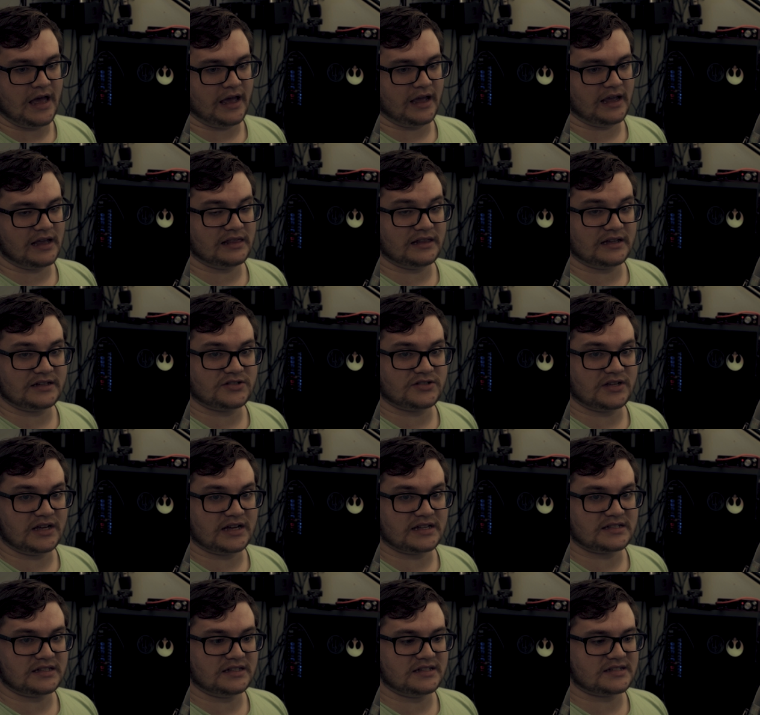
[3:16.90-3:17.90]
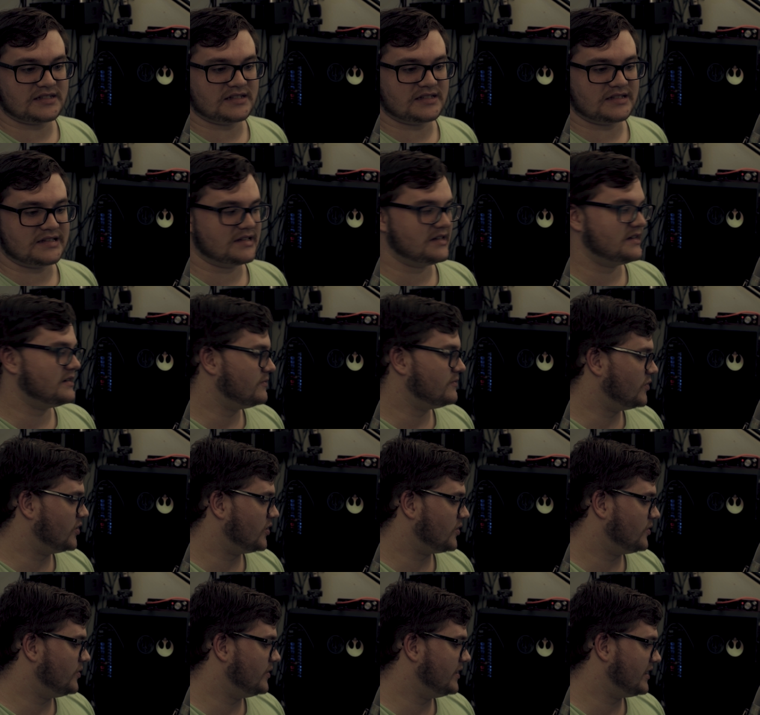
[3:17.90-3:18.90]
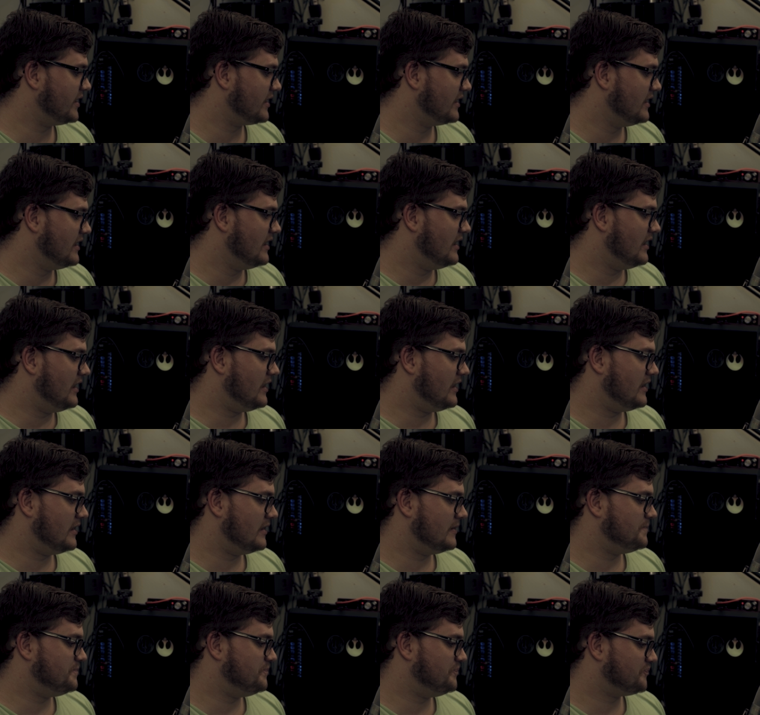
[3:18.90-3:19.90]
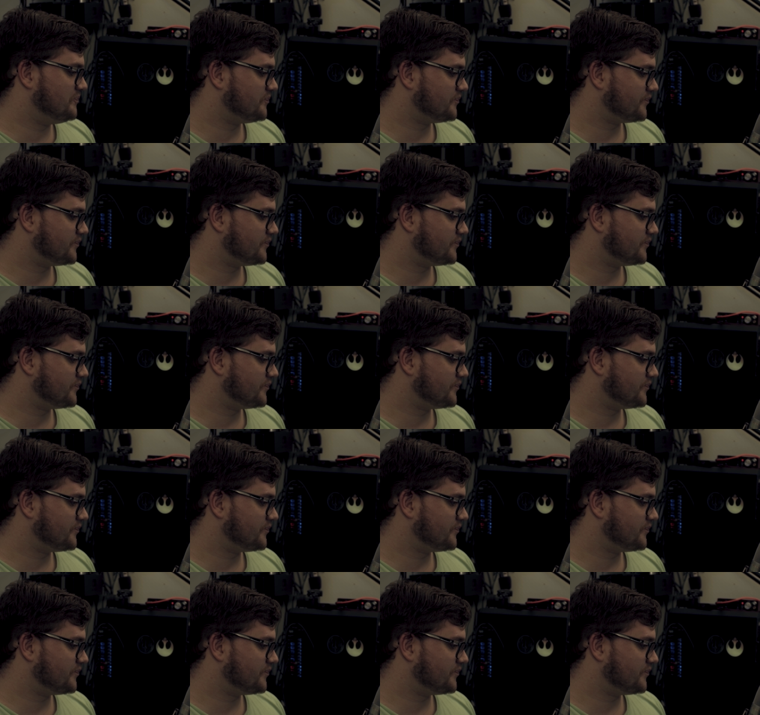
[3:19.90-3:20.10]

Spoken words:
and let you guys listen to it real quick. But